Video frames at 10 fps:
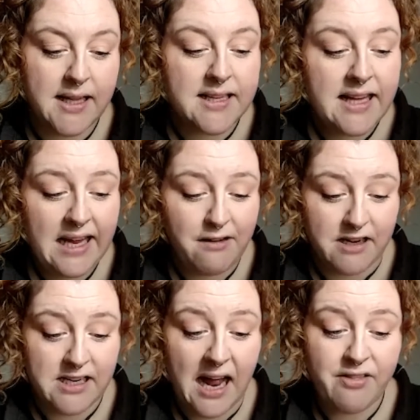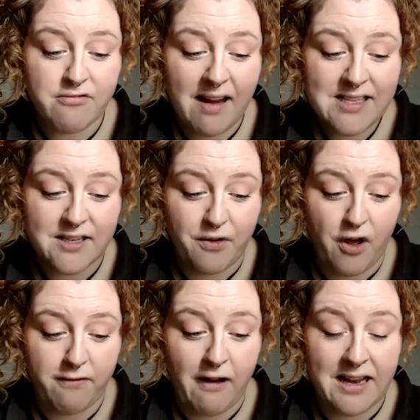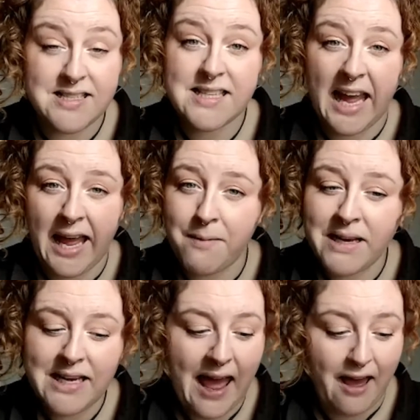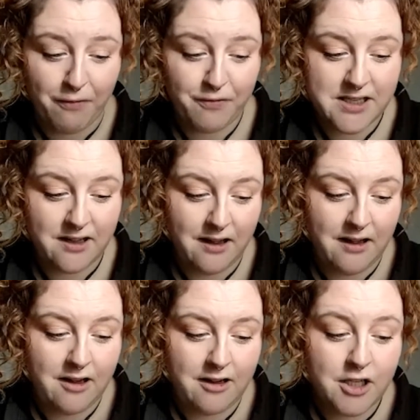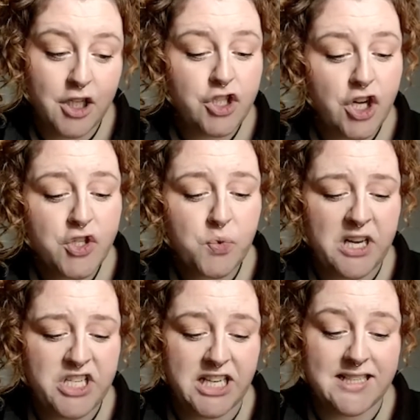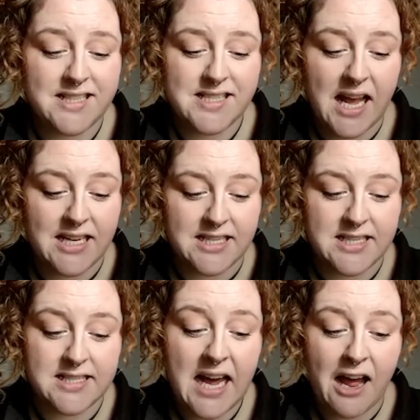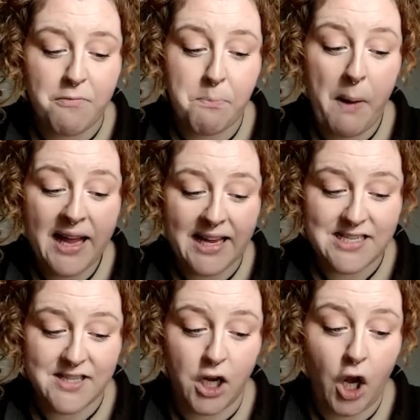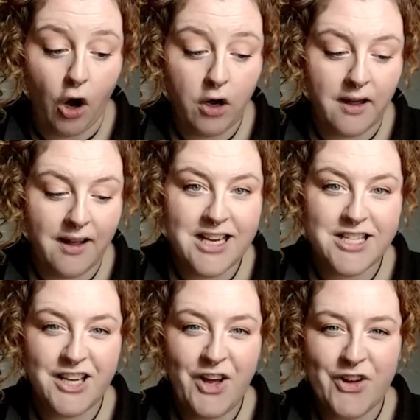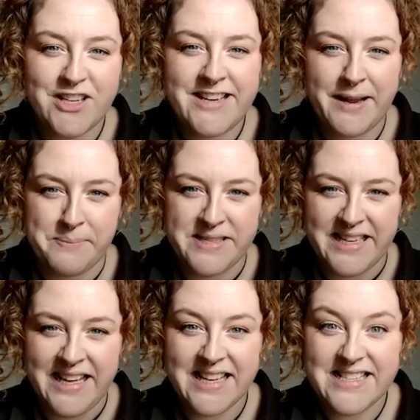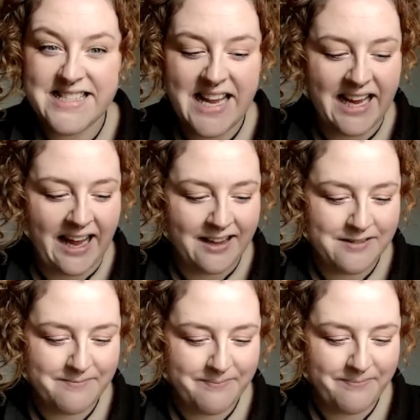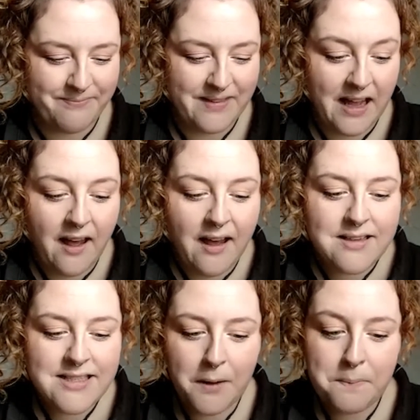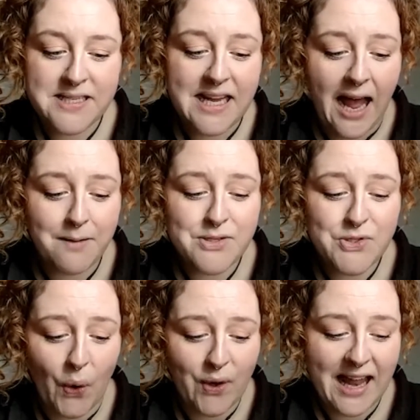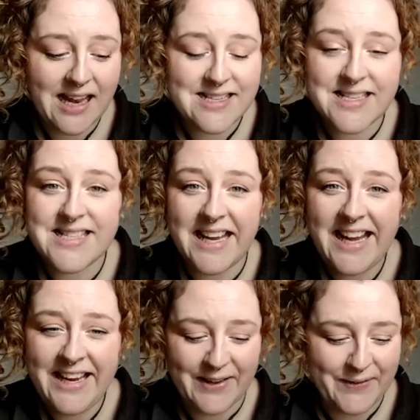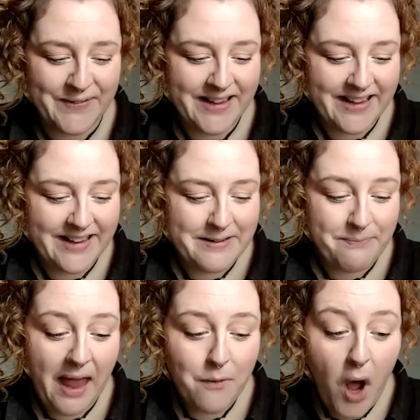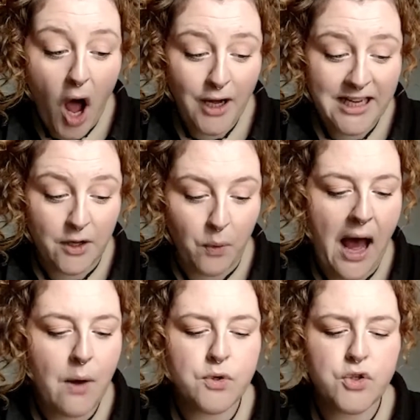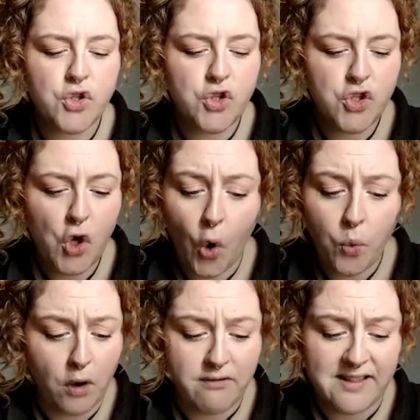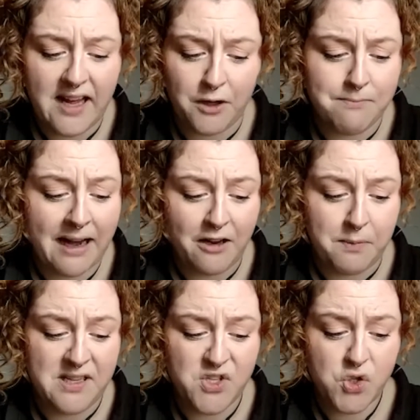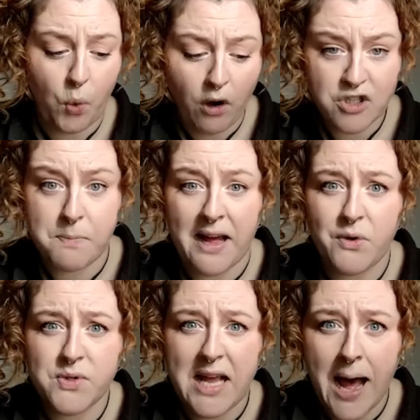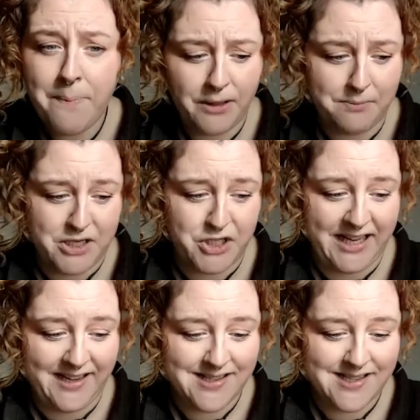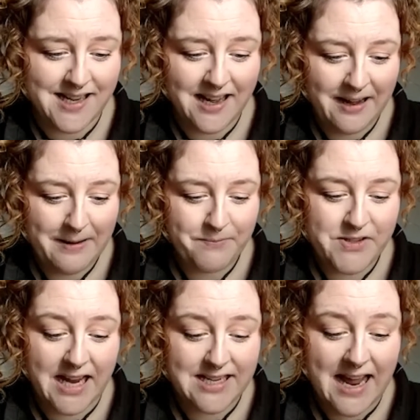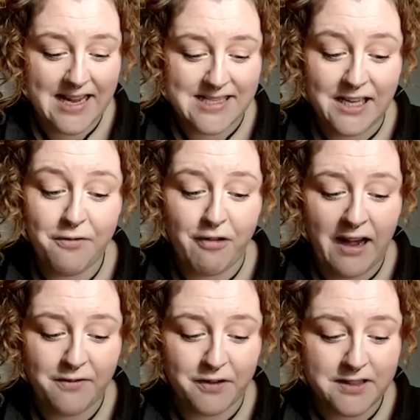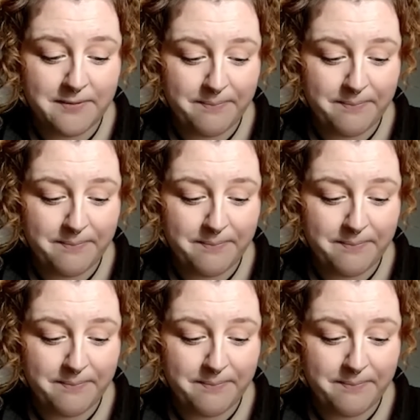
Kieran and the rest of her friends came and left. Just when she had decided to dive back the loch, she heard Tipsy singing. "Tipsy, I'm so glad to see you! How are you? I was so worried that you might have been squashed by those apple machines," said Nessie, fretful.